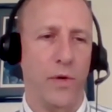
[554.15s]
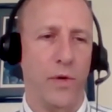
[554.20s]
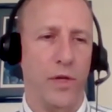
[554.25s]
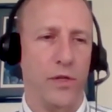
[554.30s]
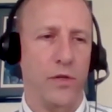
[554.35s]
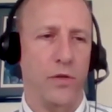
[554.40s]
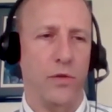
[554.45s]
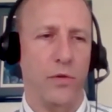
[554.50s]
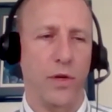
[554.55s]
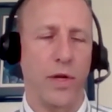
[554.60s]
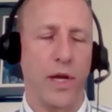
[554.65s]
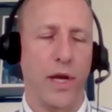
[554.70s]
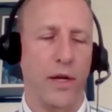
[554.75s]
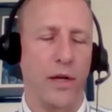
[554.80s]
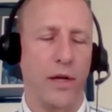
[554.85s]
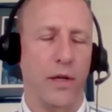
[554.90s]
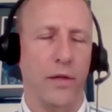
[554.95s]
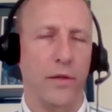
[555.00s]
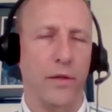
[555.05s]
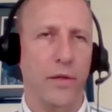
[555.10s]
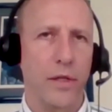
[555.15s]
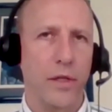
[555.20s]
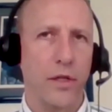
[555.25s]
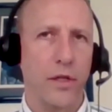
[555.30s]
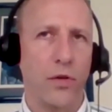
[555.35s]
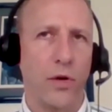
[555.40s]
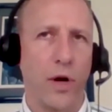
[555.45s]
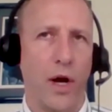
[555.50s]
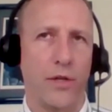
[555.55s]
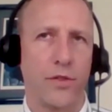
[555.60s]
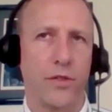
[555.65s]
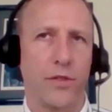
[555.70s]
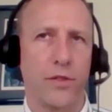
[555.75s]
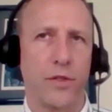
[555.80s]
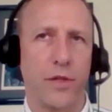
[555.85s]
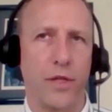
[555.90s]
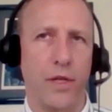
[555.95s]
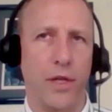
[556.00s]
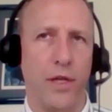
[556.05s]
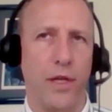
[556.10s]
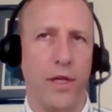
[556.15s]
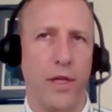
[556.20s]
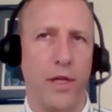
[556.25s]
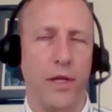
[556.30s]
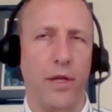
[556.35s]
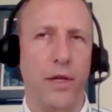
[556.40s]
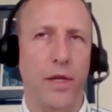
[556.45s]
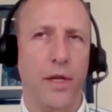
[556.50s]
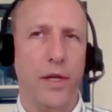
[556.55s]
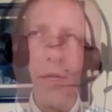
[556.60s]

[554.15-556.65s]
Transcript: we do kind of cross the